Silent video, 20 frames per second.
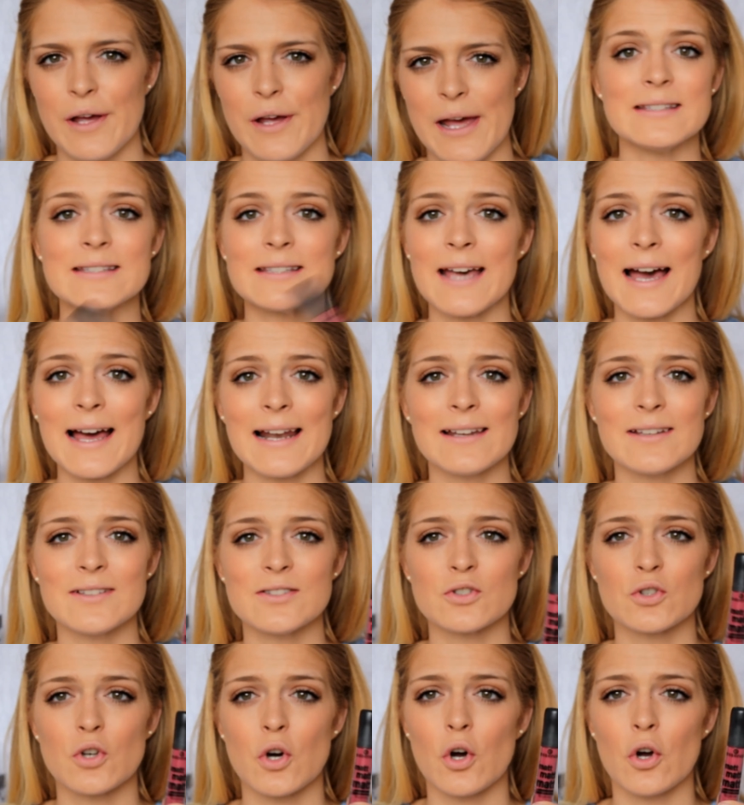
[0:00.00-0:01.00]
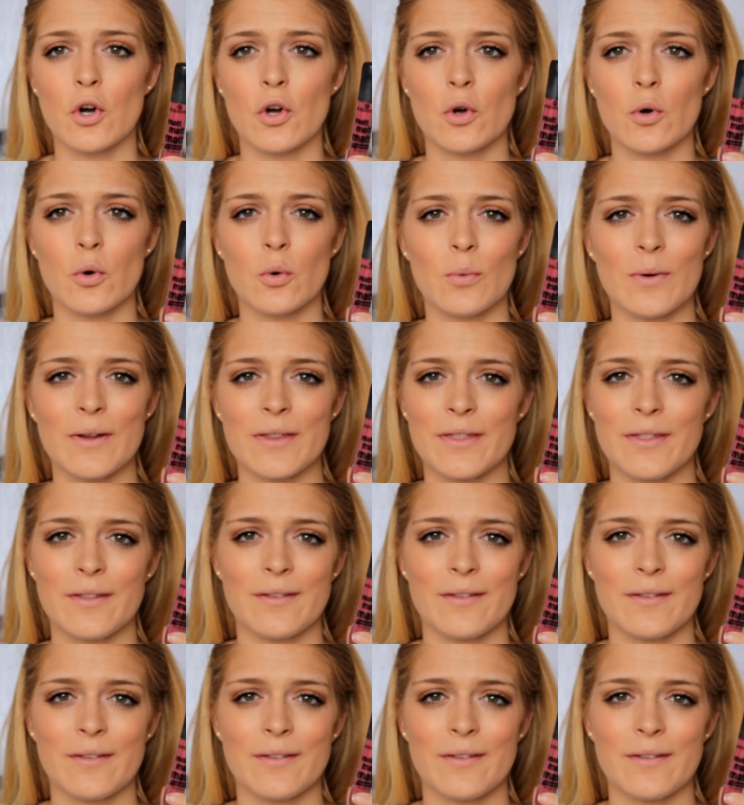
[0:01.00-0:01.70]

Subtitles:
These colors go with